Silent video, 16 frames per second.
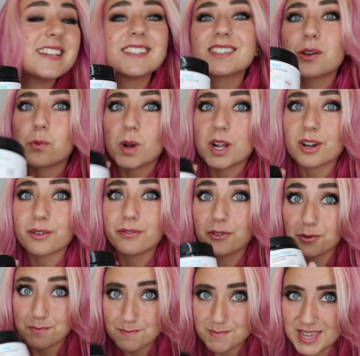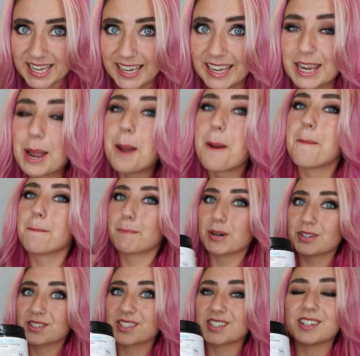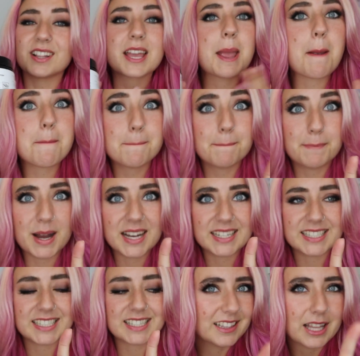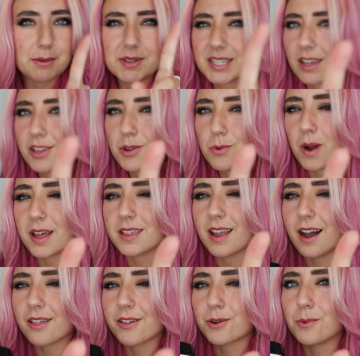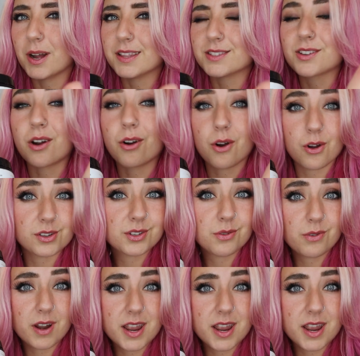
is a winner for me personally, but let me tell you why the other ones are also